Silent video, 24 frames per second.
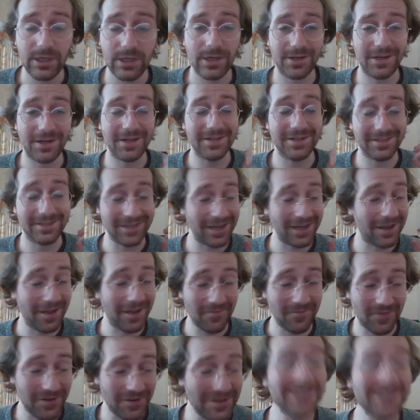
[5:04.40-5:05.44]
a
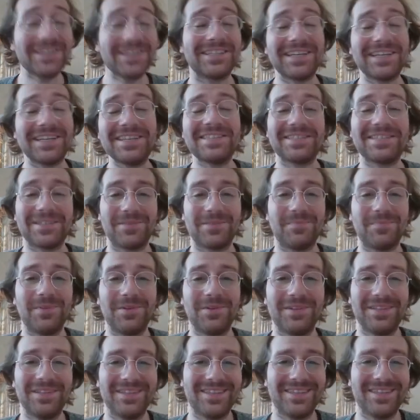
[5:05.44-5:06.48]
very intense
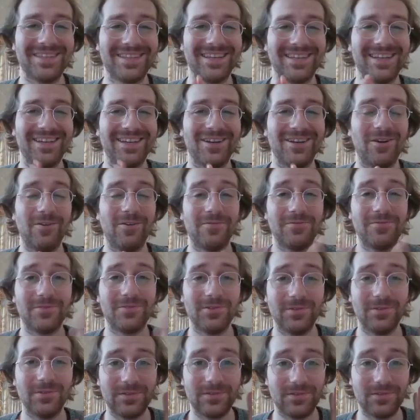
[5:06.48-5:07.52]
experience of
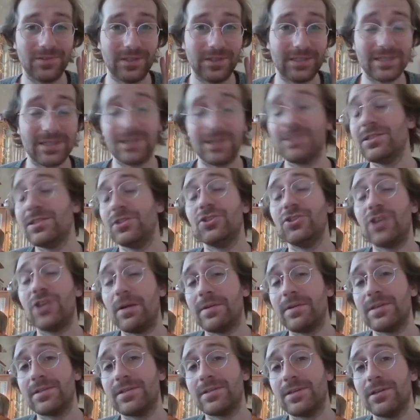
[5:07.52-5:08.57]
starting
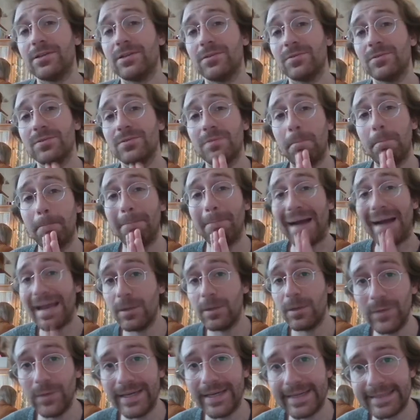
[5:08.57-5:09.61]
sharing circles
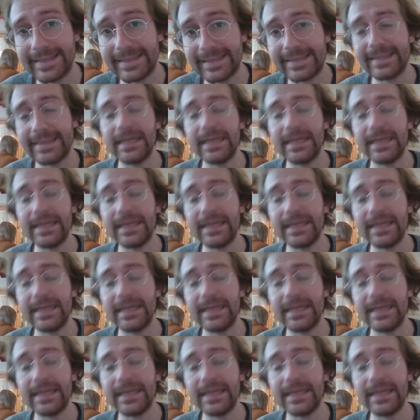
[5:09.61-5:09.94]
bi-weekly.